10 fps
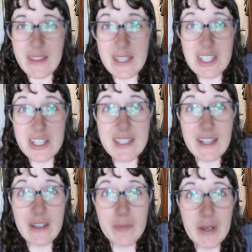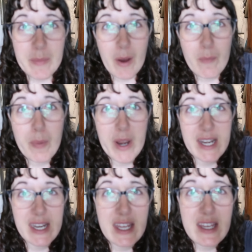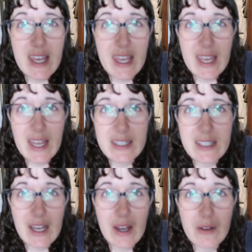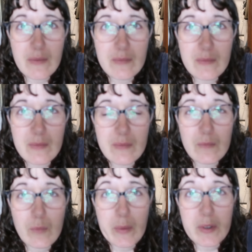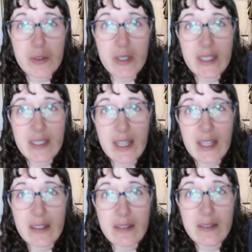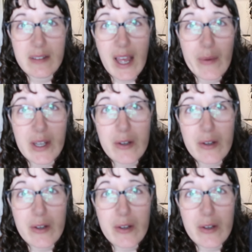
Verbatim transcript: that's just a little bit about branding and uh, why we do it and how it